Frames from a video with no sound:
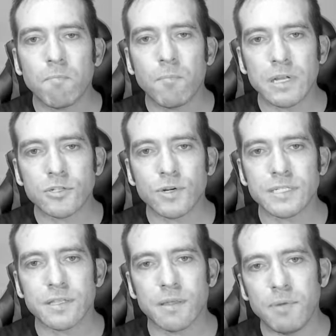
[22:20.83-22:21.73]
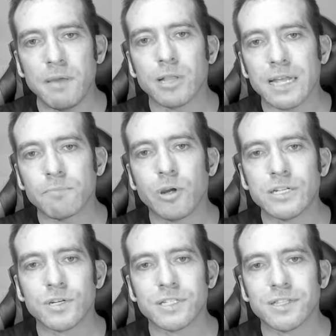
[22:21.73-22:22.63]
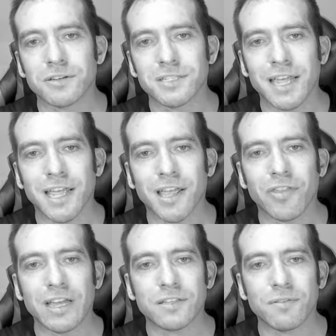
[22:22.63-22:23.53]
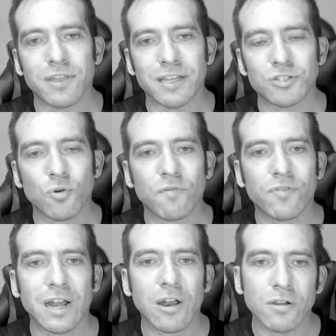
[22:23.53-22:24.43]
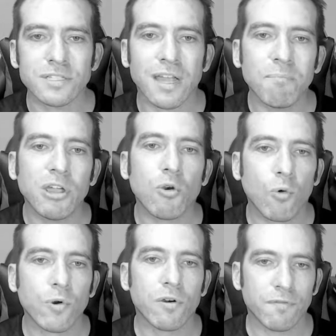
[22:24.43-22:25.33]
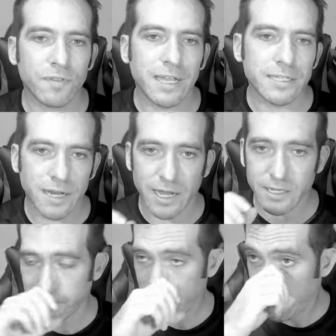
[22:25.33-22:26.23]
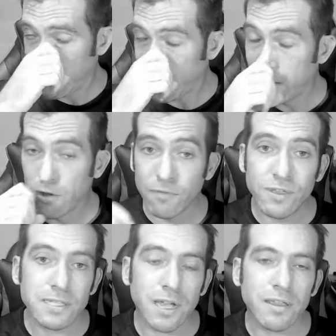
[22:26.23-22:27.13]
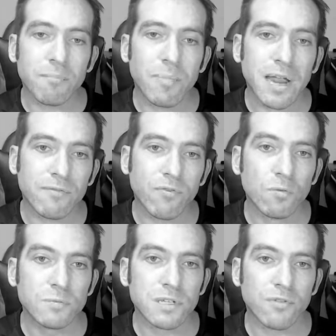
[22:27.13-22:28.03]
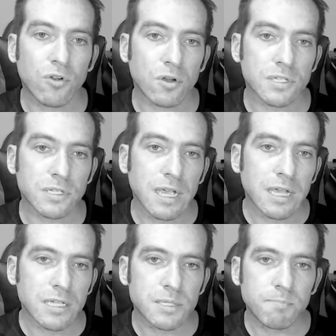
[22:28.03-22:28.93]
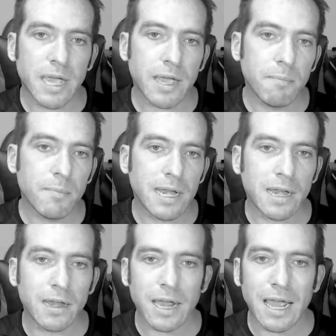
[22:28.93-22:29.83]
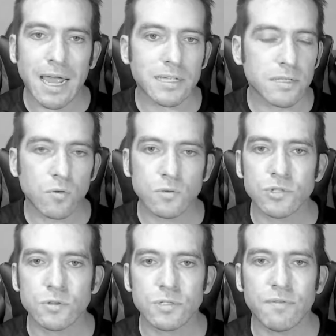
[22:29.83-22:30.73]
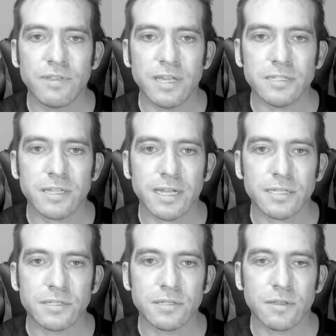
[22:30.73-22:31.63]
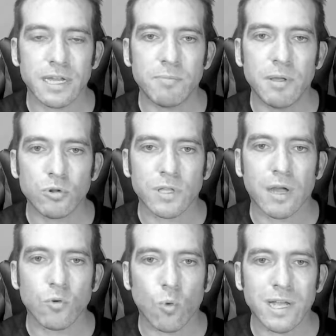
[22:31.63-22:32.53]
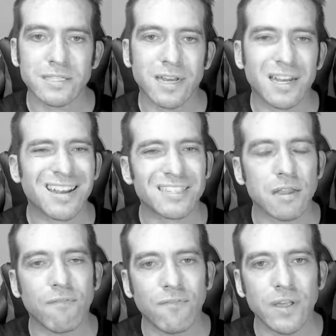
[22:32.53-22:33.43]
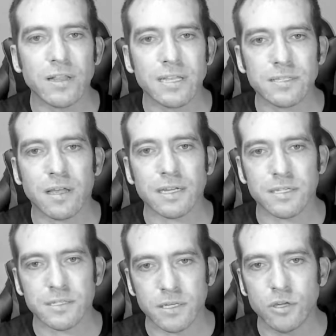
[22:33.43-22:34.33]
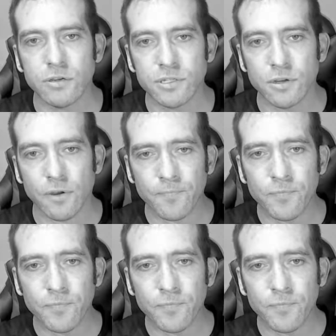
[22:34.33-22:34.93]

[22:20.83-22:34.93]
Pinterest, the people at Pinterest are saying they're sort of the last happy corner of the internet. A lot of these other platforms have got spam and ads and all sorts of things that people don't want, and it doesn't feel as nice as it used to.